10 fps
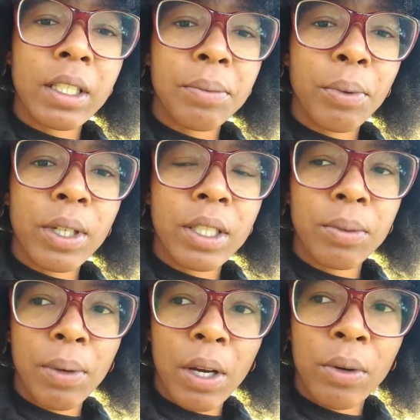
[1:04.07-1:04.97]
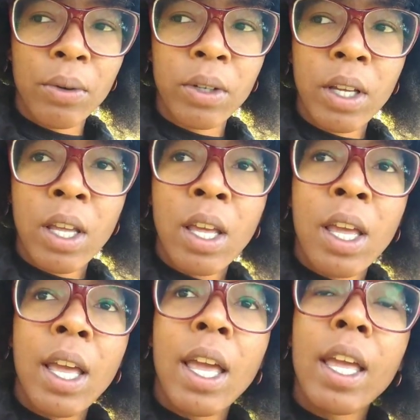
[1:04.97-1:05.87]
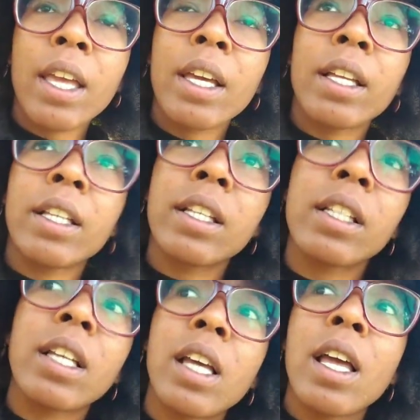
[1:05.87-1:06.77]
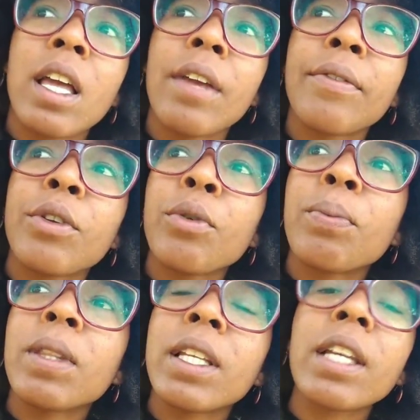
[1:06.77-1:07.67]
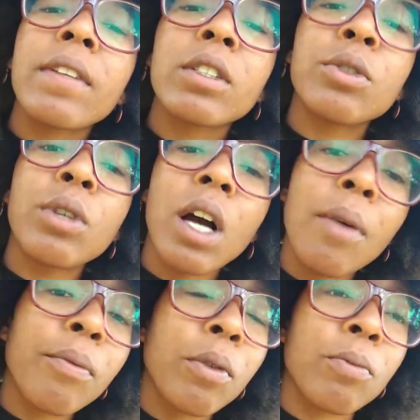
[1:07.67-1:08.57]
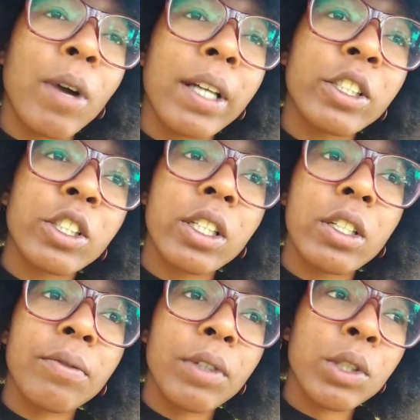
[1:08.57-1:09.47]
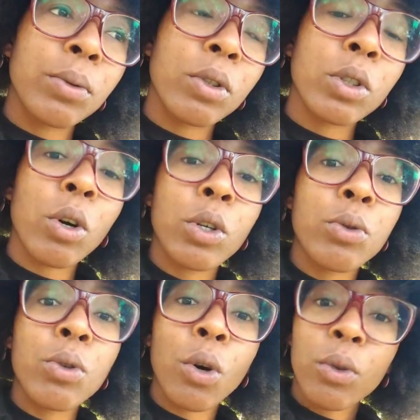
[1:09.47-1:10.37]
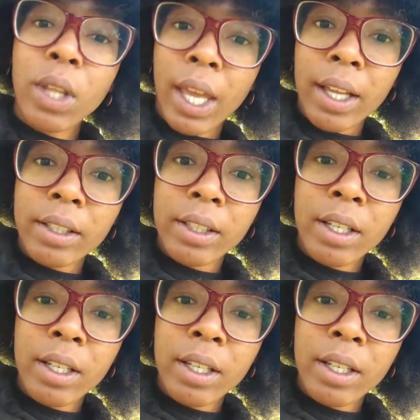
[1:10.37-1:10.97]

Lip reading: is important as well. And if you believe that you come from righteous individuals, or you know that,